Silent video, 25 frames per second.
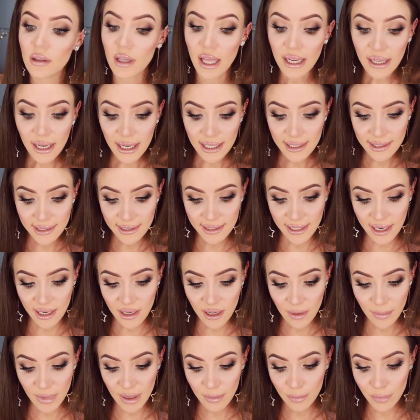Like I
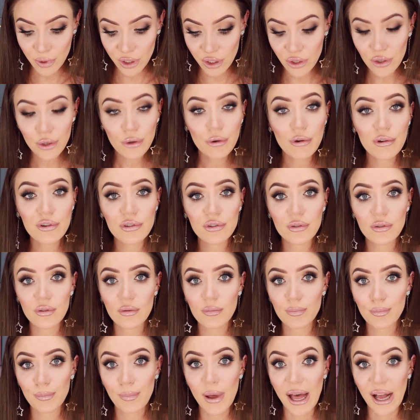said, I mean, beauty gurus
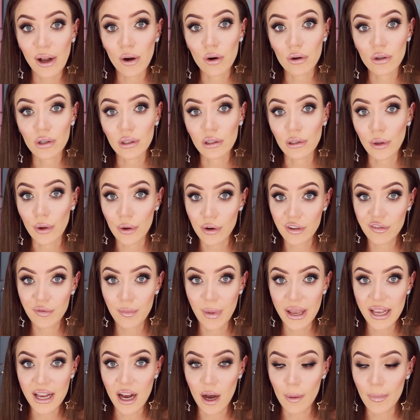pack on a lot of
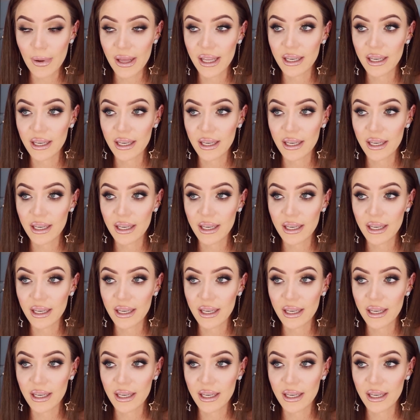makeup,